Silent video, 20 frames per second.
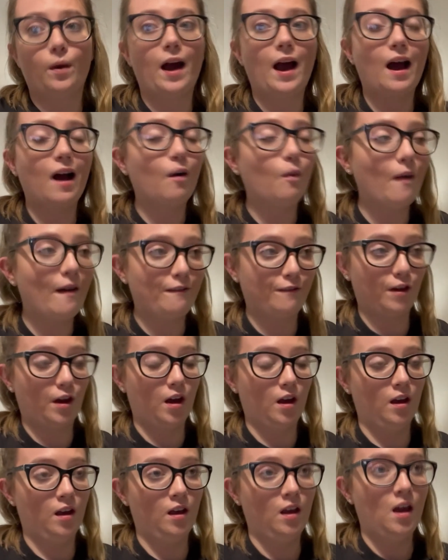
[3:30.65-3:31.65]

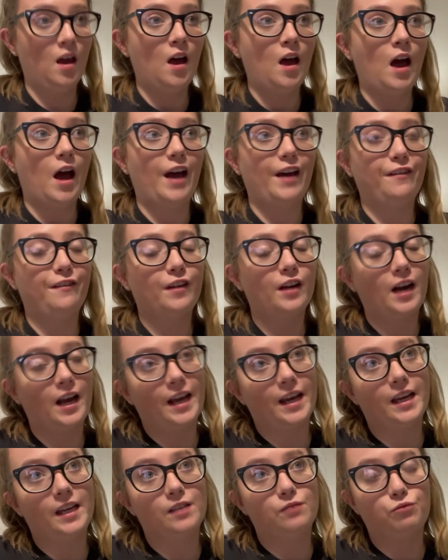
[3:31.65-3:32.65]
However, I feel
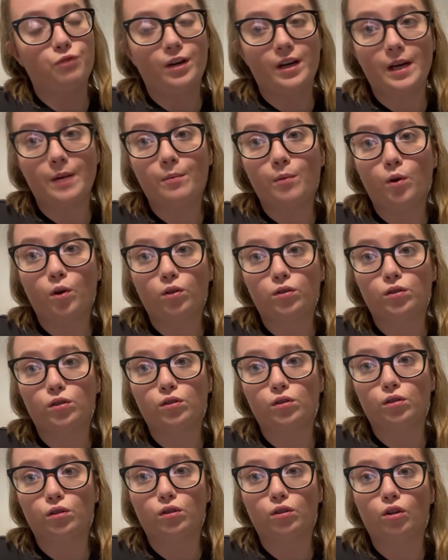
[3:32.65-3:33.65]
like it is really
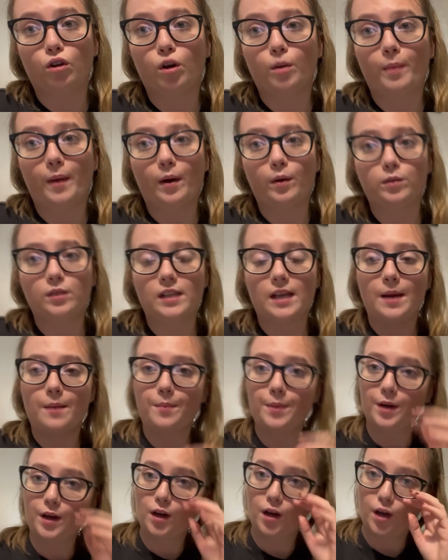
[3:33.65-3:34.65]
important to talk about it
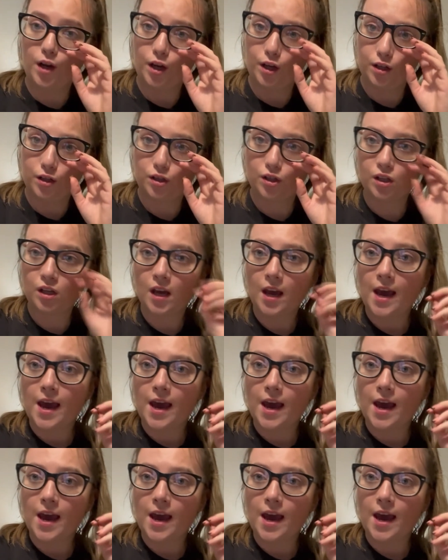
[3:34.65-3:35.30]
because